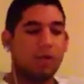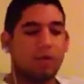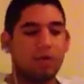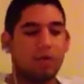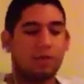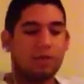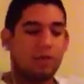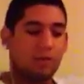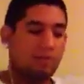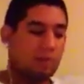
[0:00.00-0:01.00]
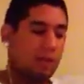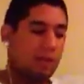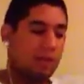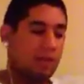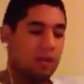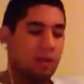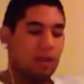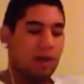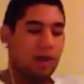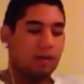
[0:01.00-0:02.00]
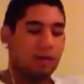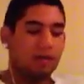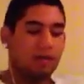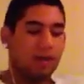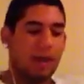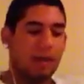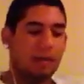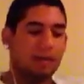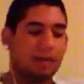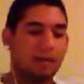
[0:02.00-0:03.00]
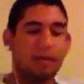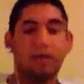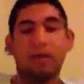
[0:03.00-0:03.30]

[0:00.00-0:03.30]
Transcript: This could be the cause of an accident.